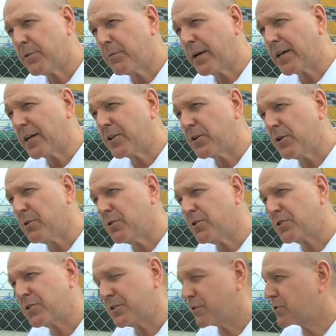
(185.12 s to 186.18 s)
we can
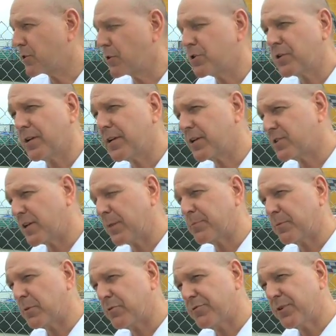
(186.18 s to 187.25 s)
use socially
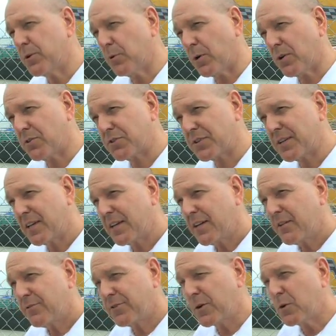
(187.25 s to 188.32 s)
acceptable fuels.
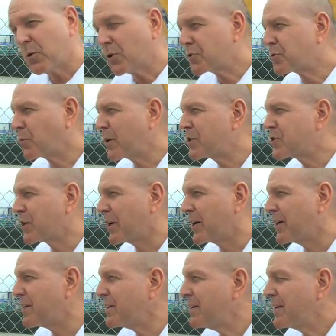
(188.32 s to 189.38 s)
Fuels which
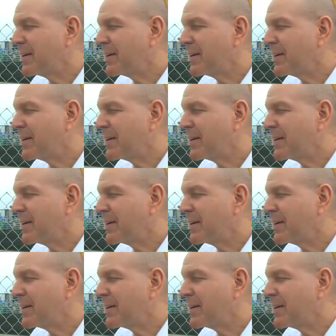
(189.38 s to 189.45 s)
are